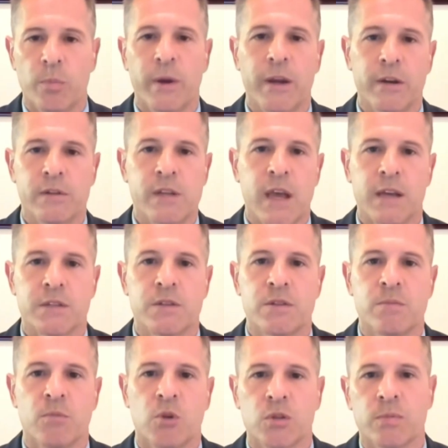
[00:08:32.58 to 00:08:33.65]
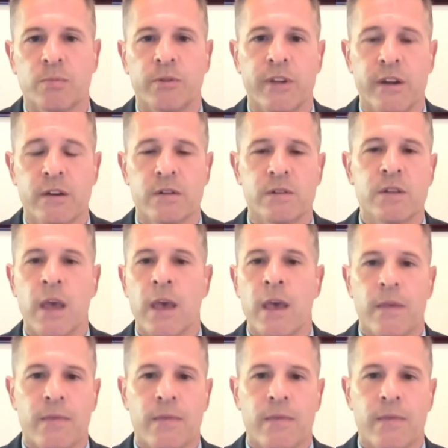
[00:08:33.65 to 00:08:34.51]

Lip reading: don't pay your taxes in multiple years,